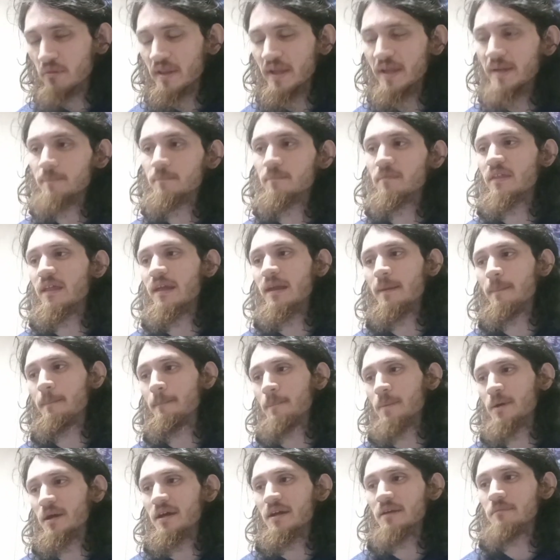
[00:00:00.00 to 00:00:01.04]
blame them,
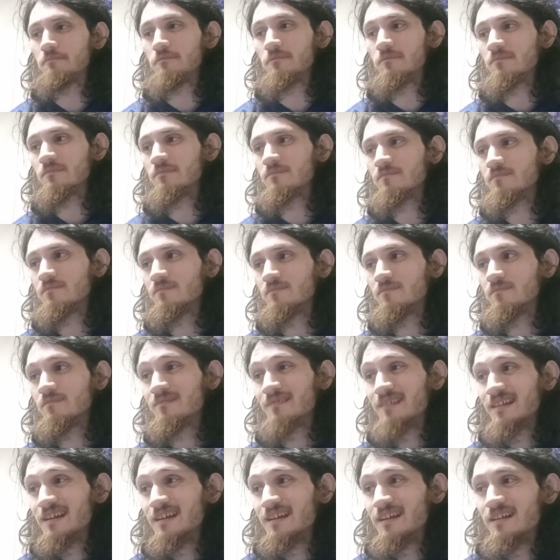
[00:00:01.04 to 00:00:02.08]
but
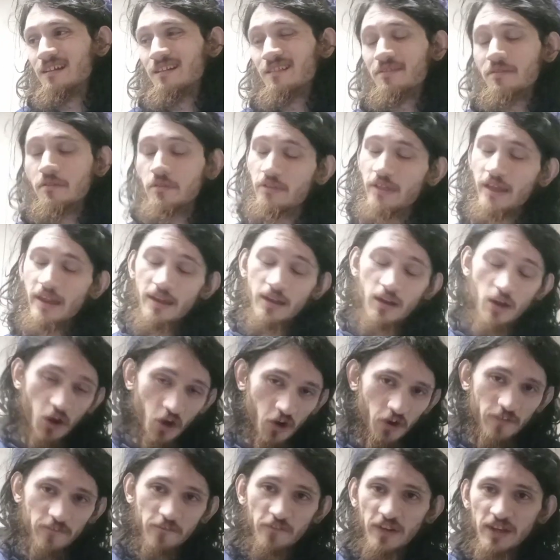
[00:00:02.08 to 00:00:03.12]
they
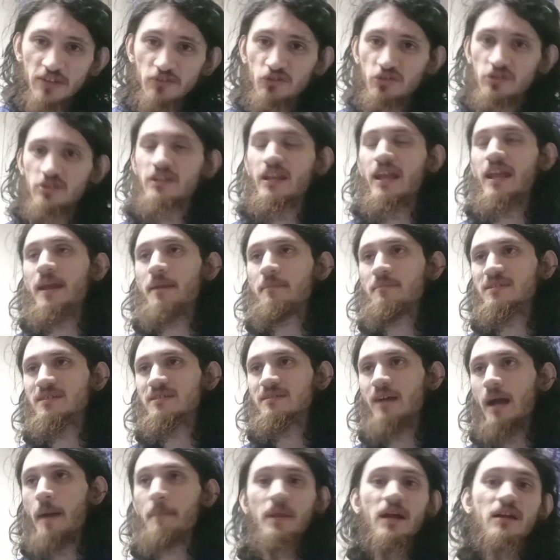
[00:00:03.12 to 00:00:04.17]
are official
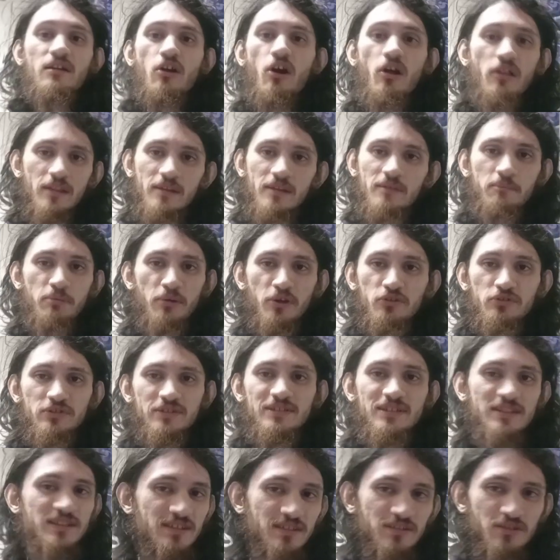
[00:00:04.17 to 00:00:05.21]
games. I'm not calling the
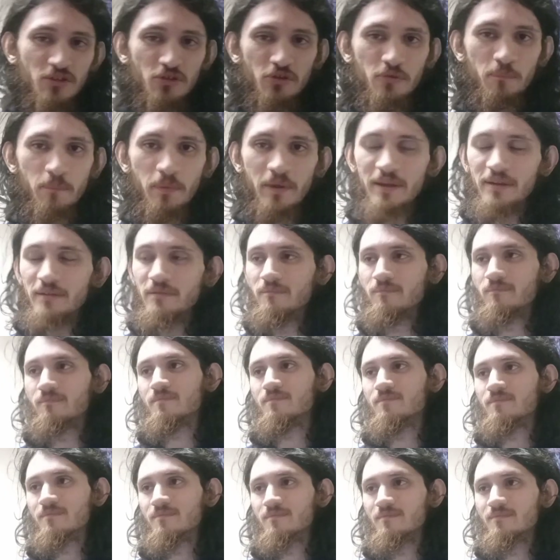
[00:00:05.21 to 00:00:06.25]
person stupid,
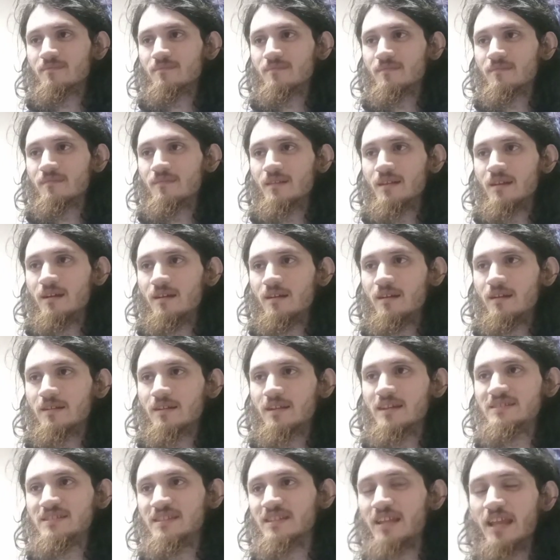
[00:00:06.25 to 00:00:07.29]

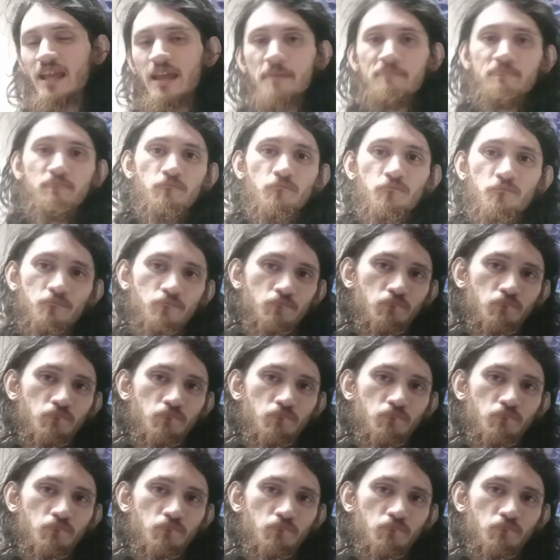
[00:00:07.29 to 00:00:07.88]
because again,